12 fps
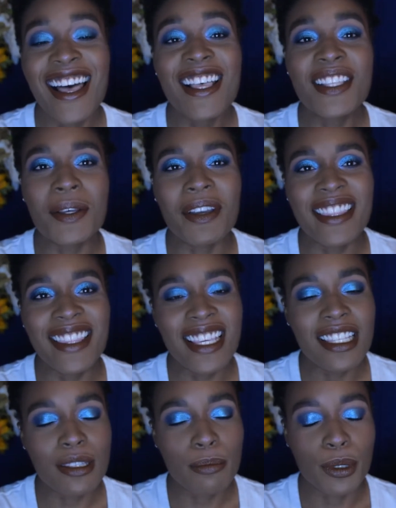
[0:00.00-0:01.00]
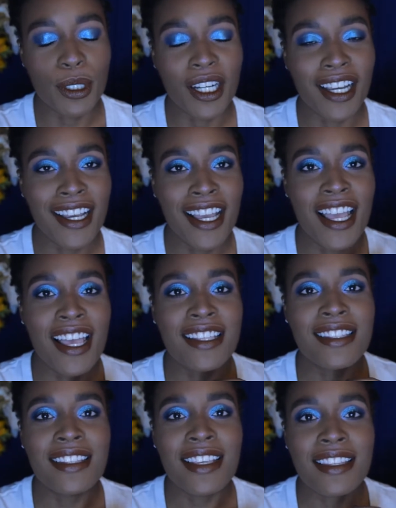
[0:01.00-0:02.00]
So in this book,
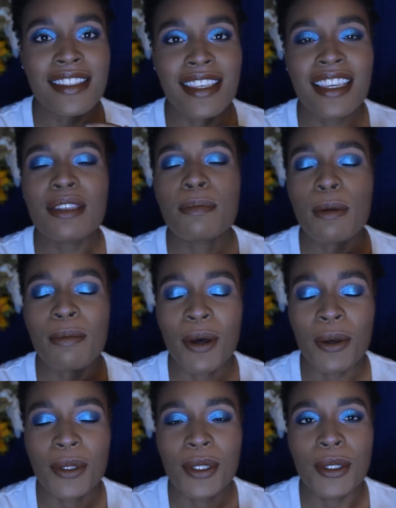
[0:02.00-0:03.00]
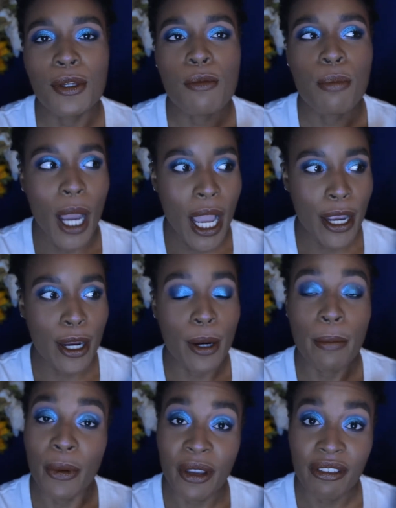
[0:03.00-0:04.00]
Sis gets proposed to by her
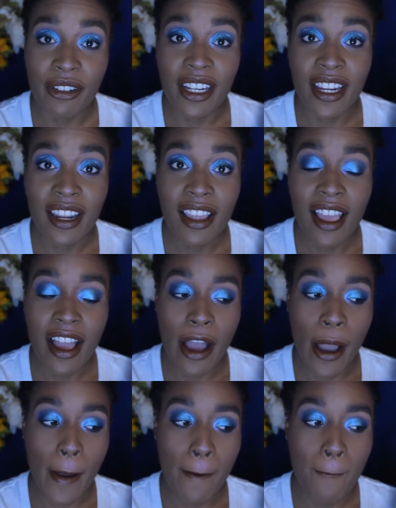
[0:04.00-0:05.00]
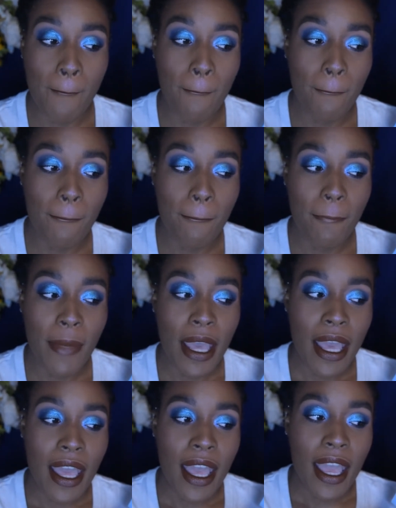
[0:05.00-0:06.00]
boyfriend. And
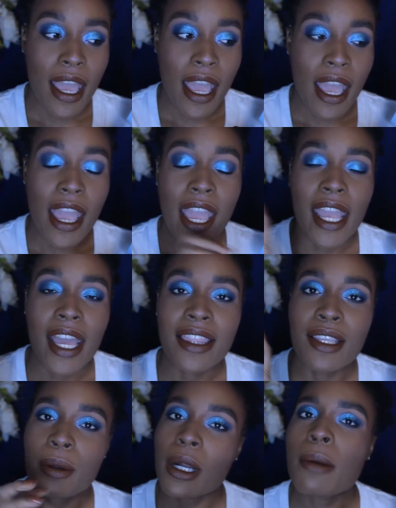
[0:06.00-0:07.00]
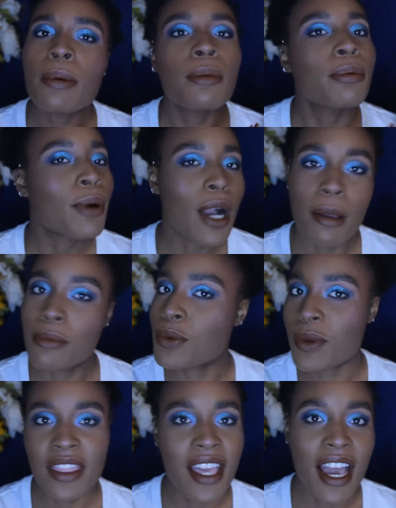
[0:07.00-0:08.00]
there were a couple of problems
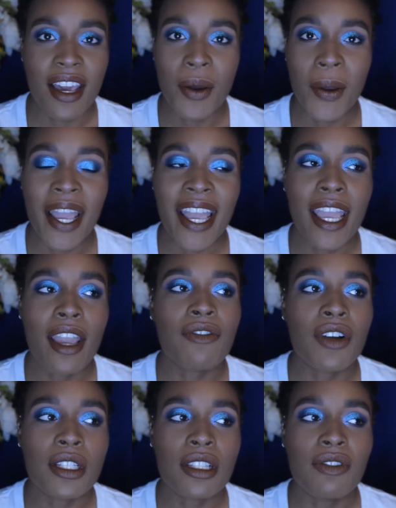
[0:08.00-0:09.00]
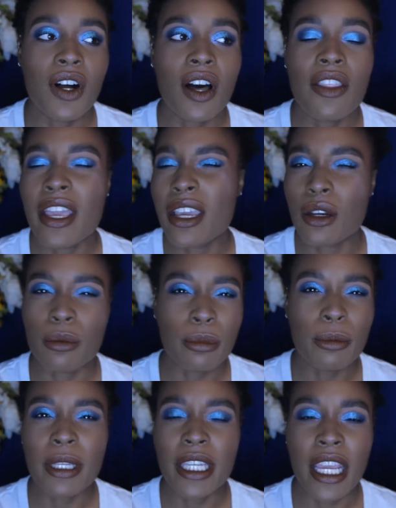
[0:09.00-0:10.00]
with that, okay? First of all, they had
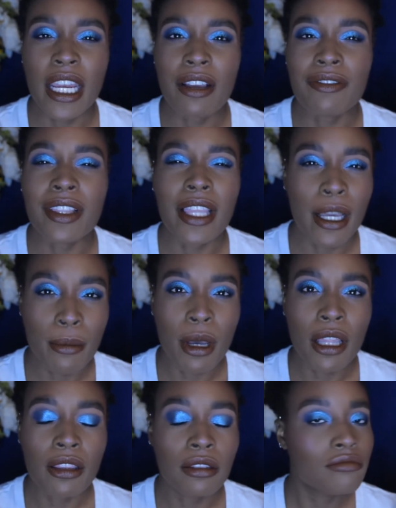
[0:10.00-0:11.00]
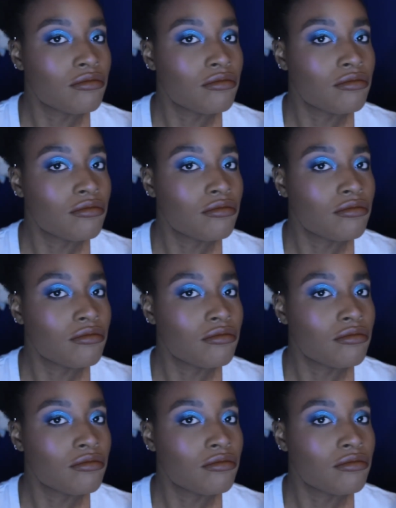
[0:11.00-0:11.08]
only been dating for like a month.